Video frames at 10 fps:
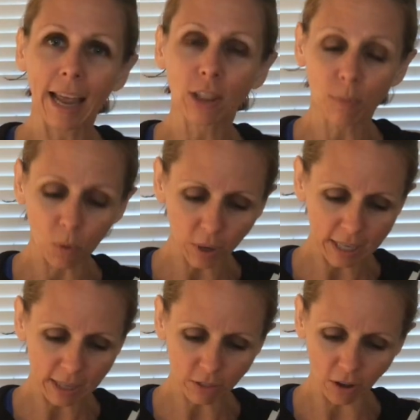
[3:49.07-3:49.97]
And the more
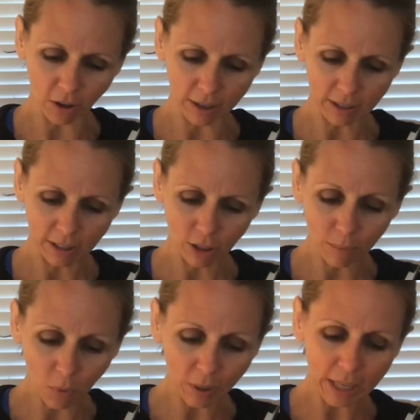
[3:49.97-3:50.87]
he thought, the
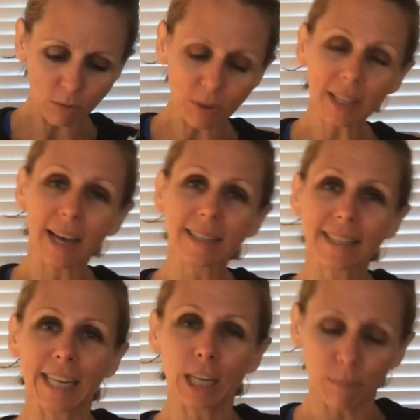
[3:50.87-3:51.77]
more he realized
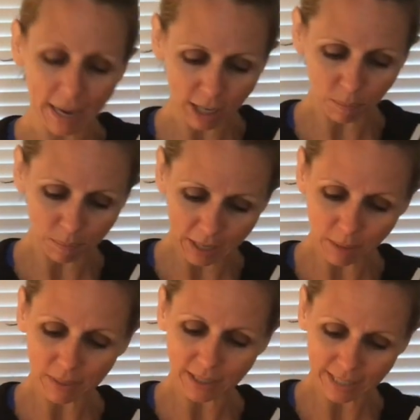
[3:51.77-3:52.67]
he had made a big
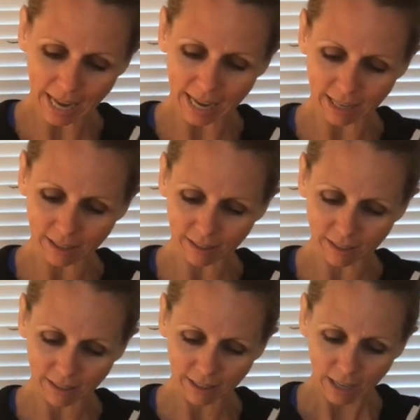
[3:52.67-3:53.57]
mistake.
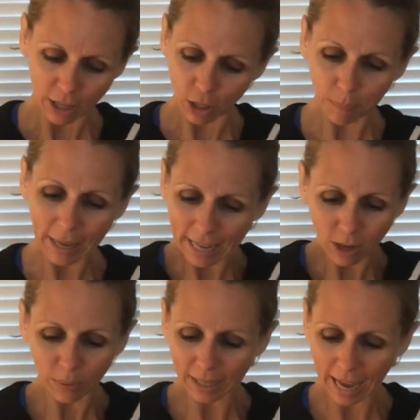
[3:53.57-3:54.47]
The
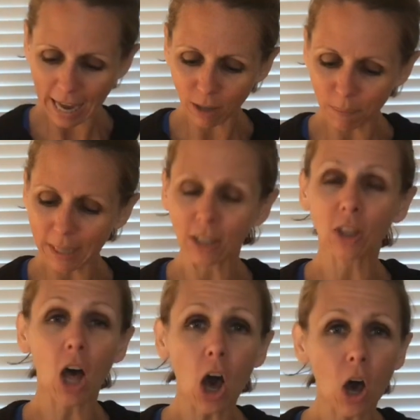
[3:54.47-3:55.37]
penguin hadn't been
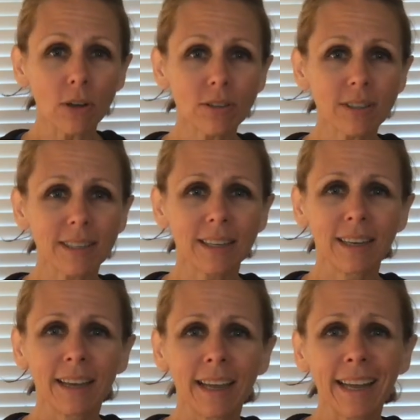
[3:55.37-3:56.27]
lost.
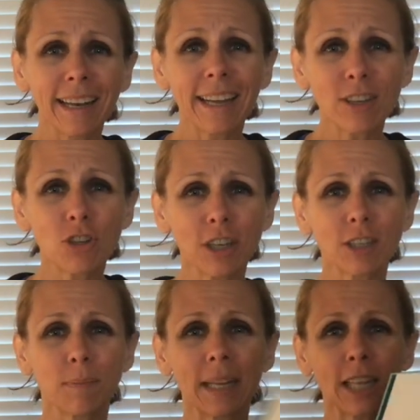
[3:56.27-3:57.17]
It had
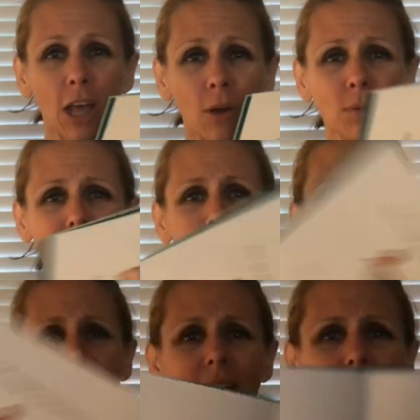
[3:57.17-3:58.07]
just been lonely.